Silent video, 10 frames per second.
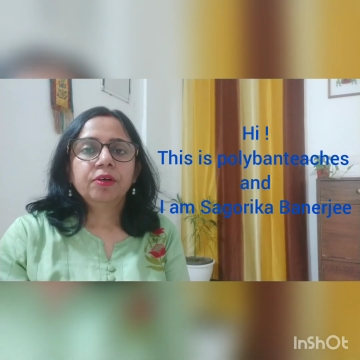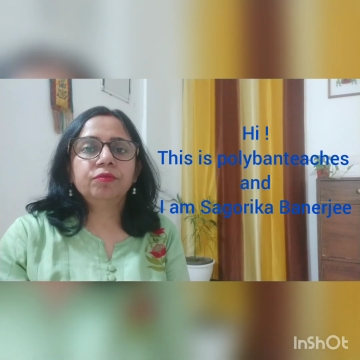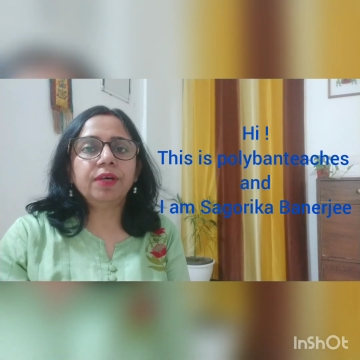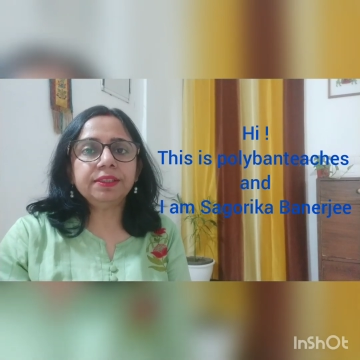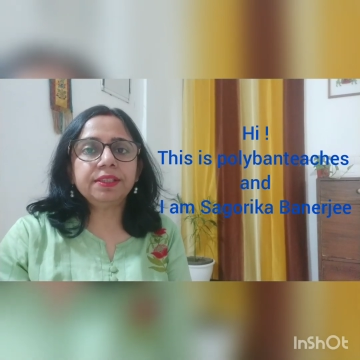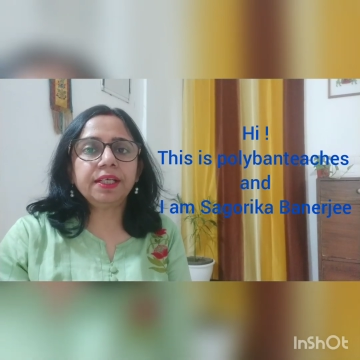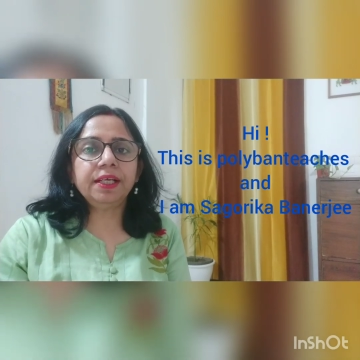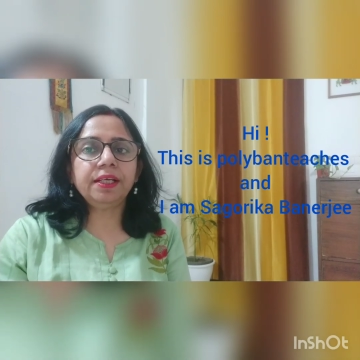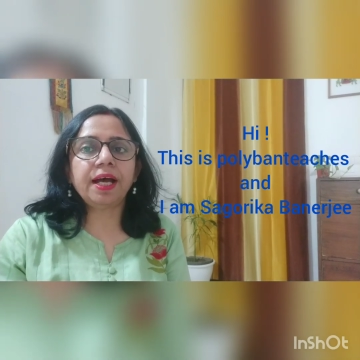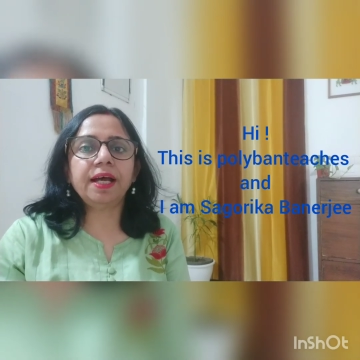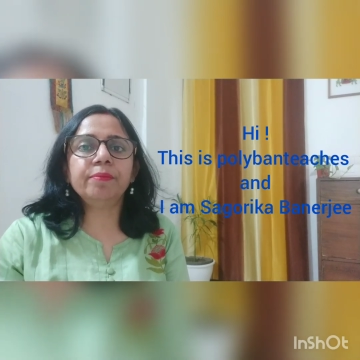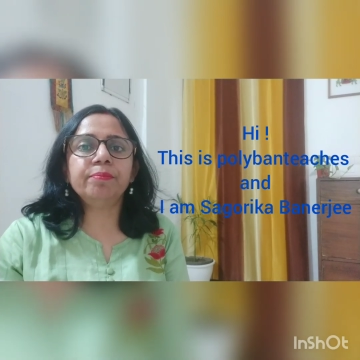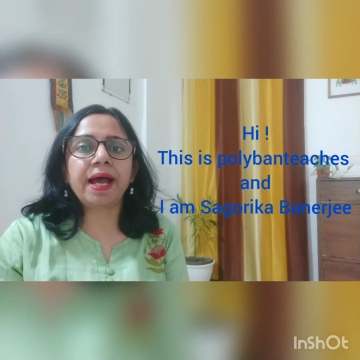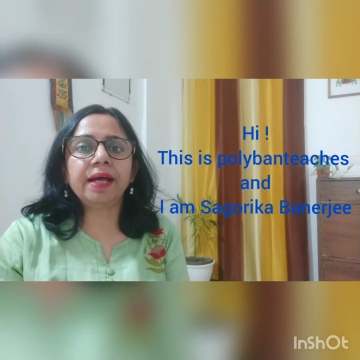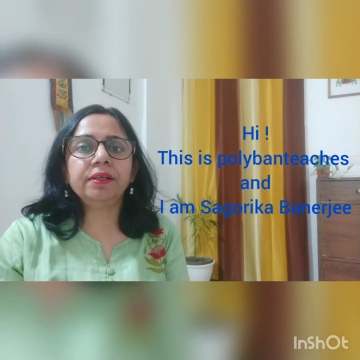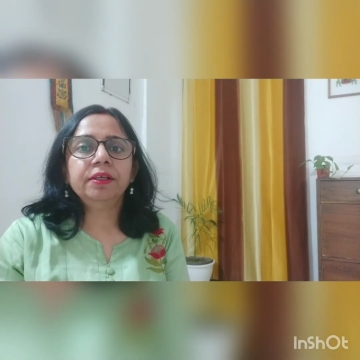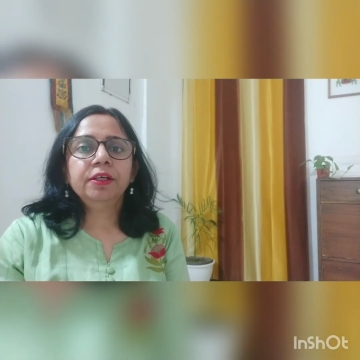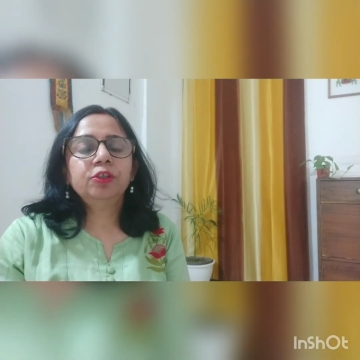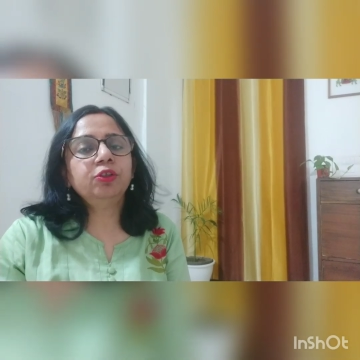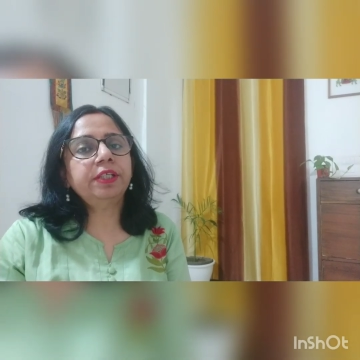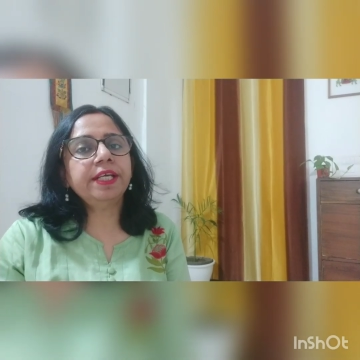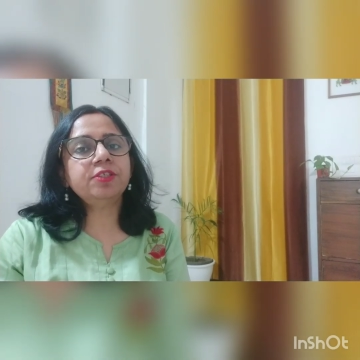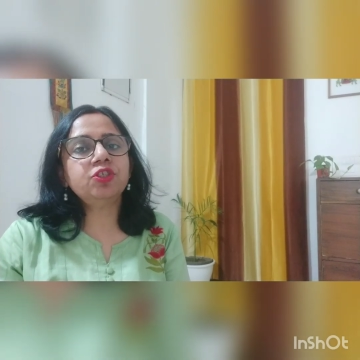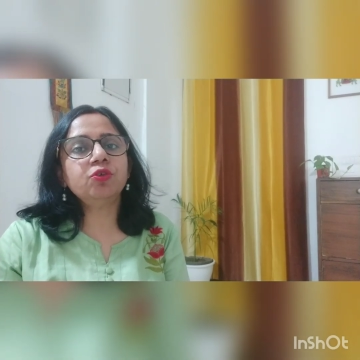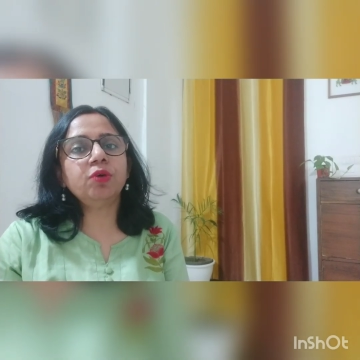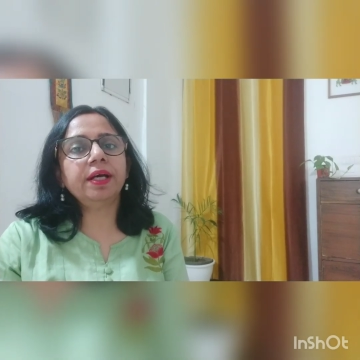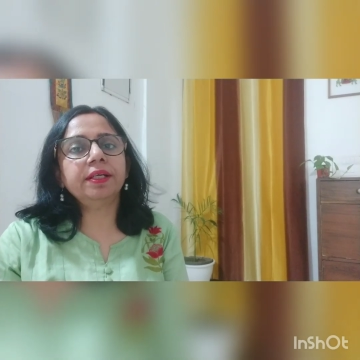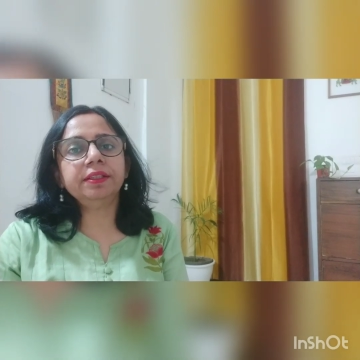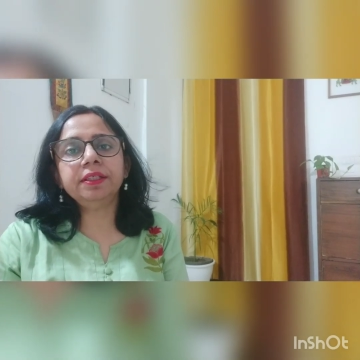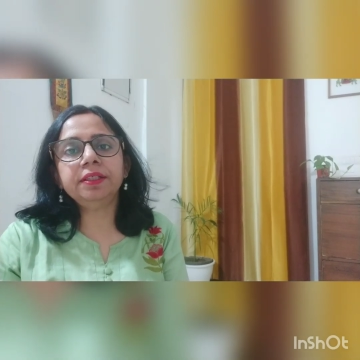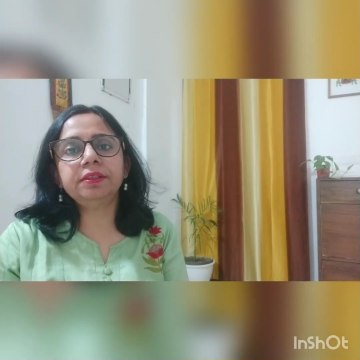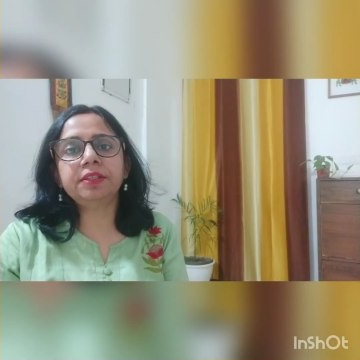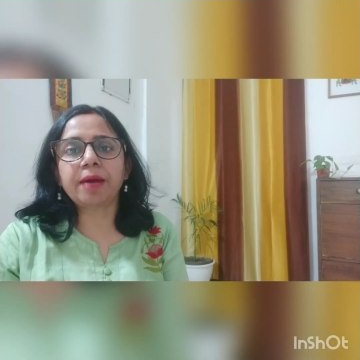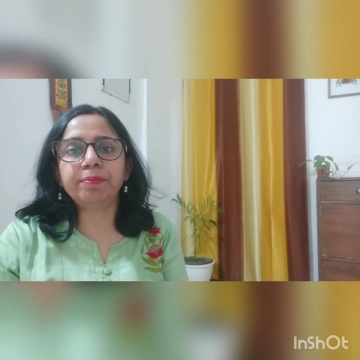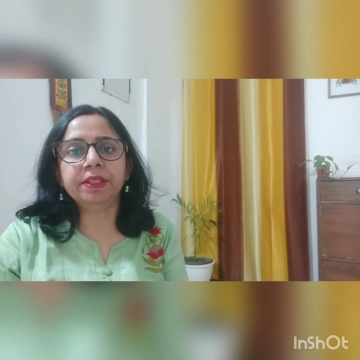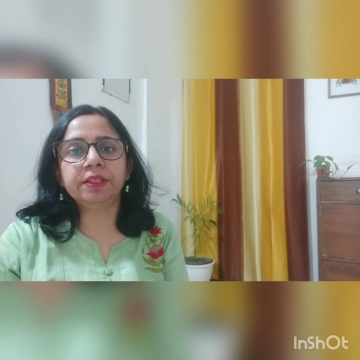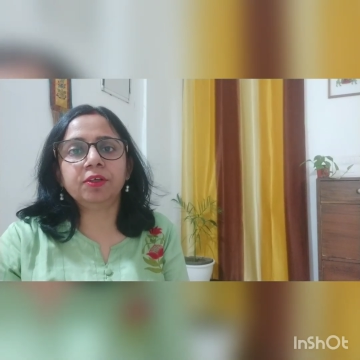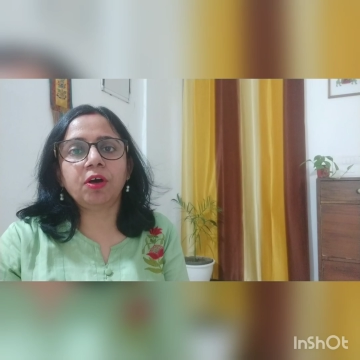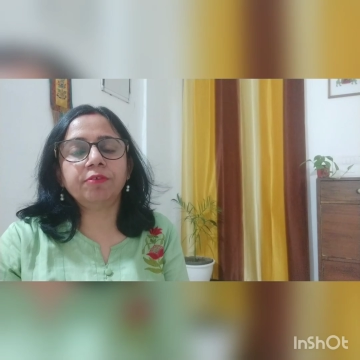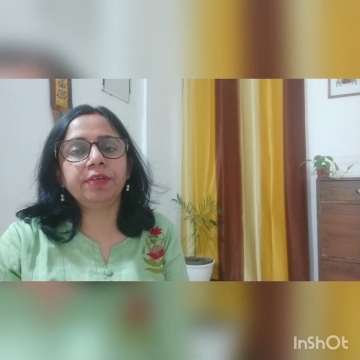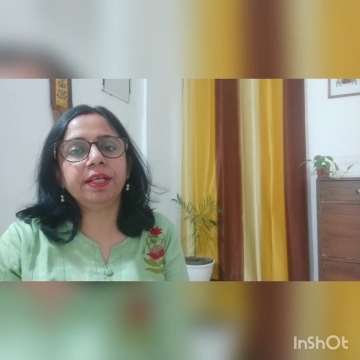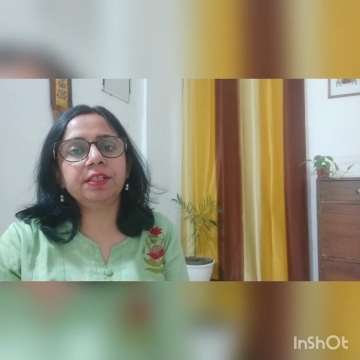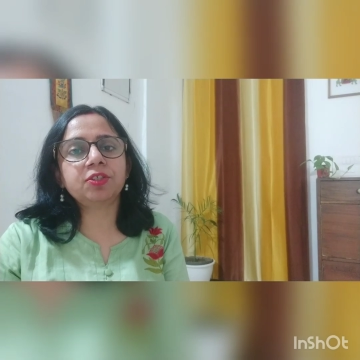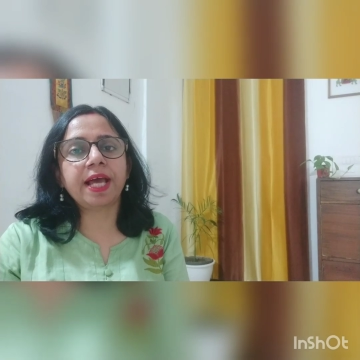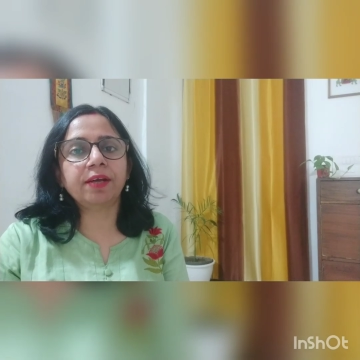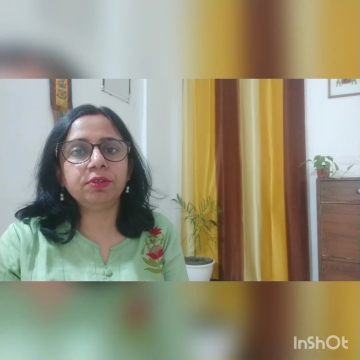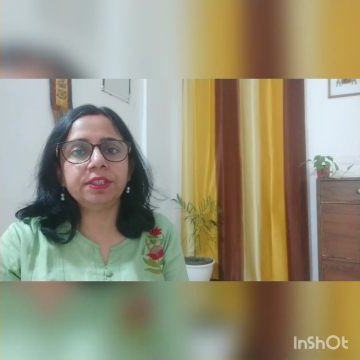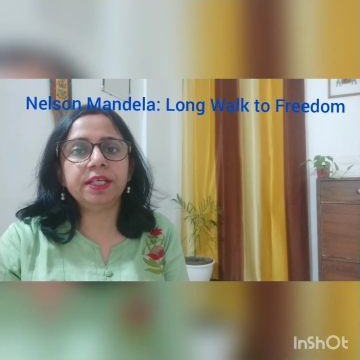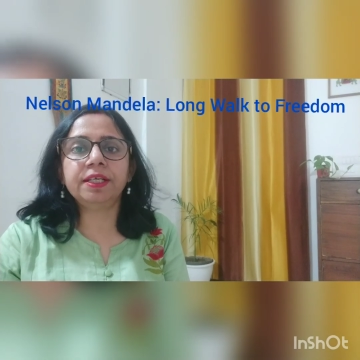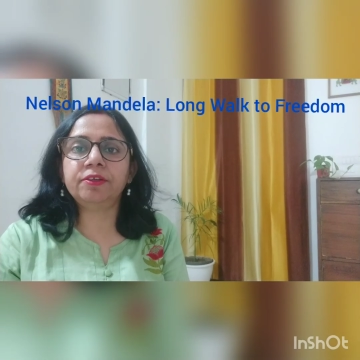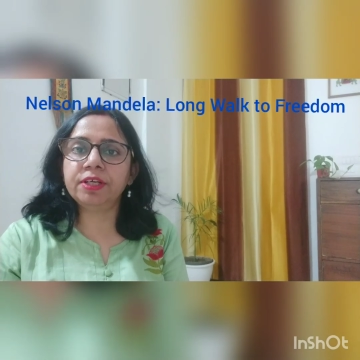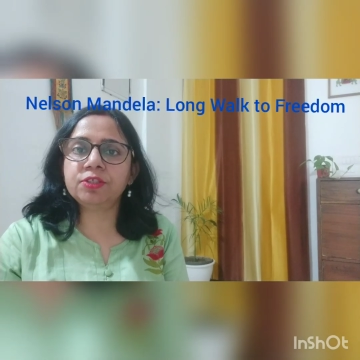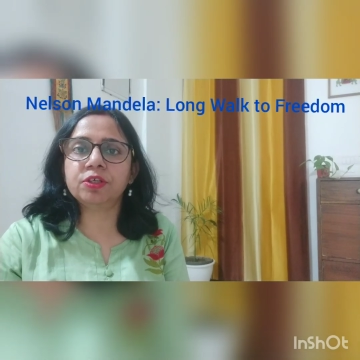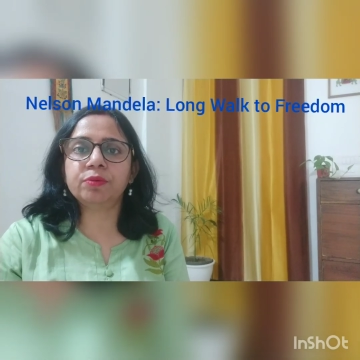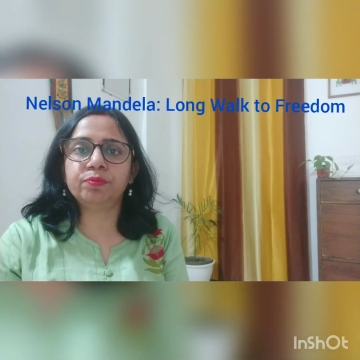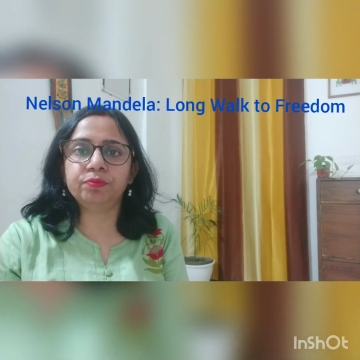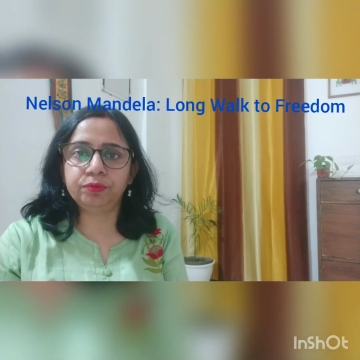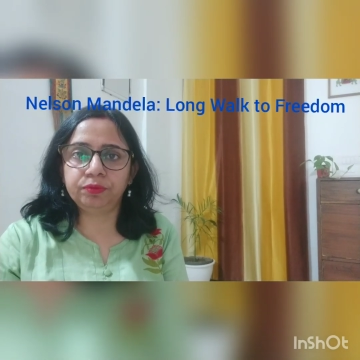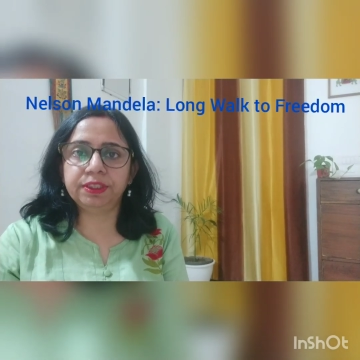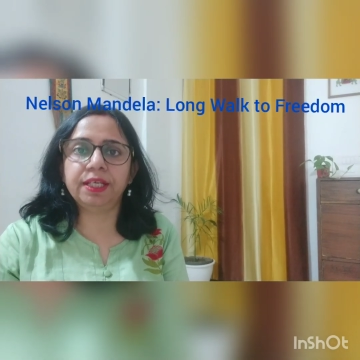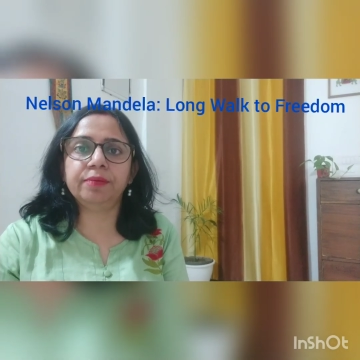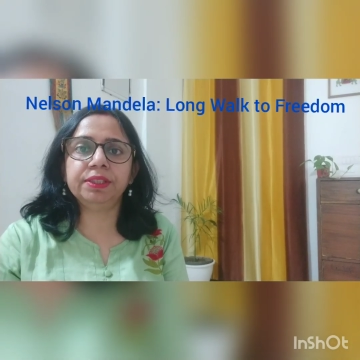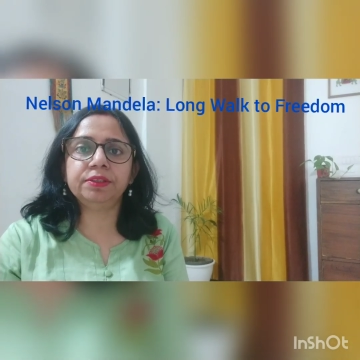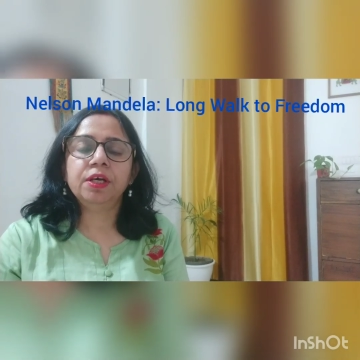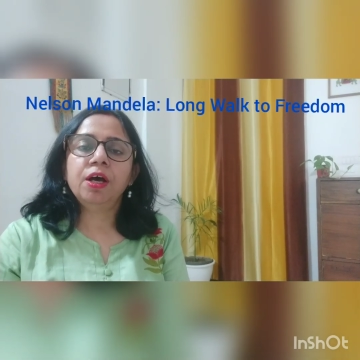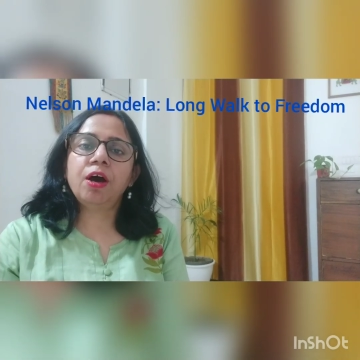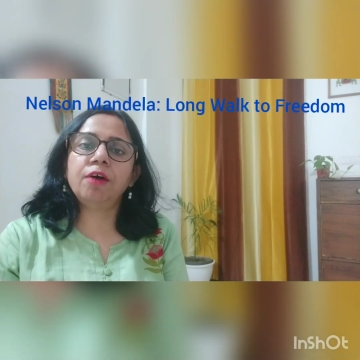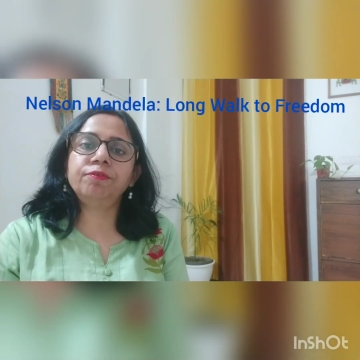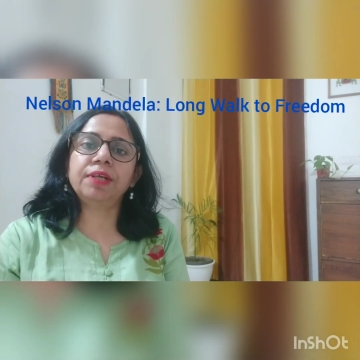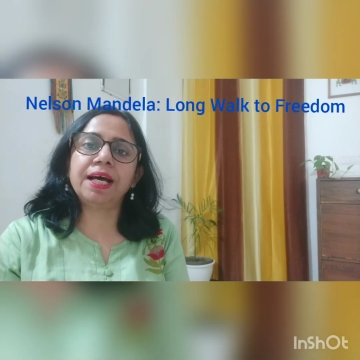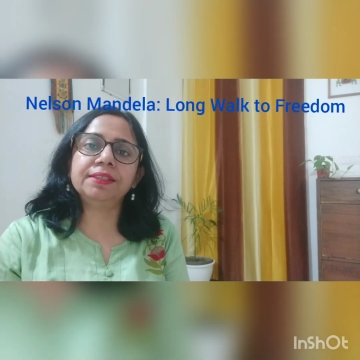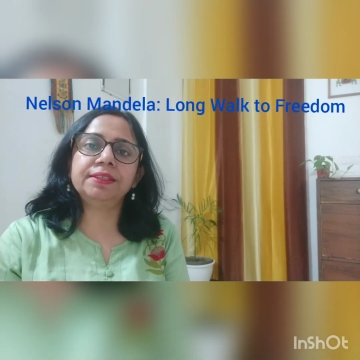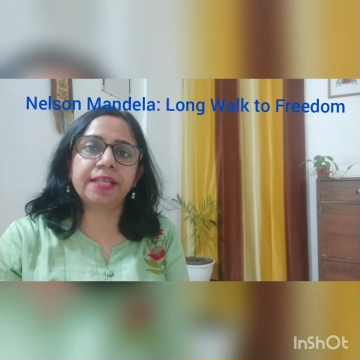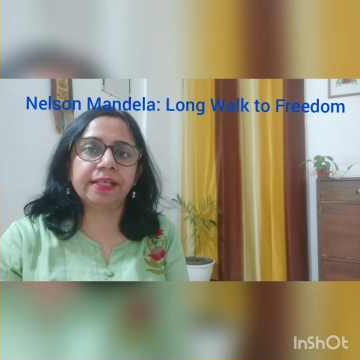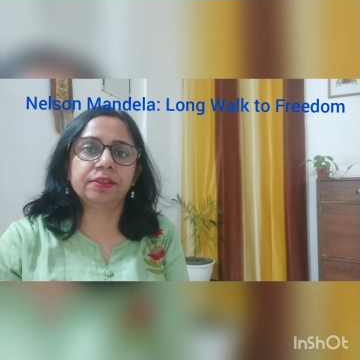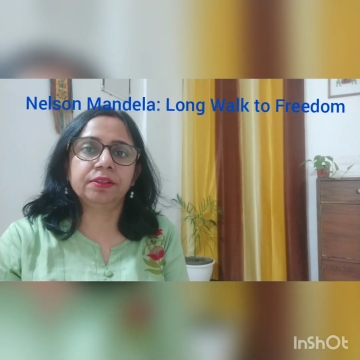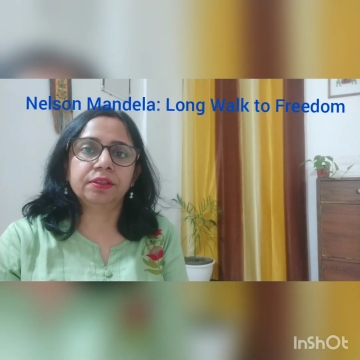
Once again, I am back to teach you another chapter of English language and literature syllabus of class 10th.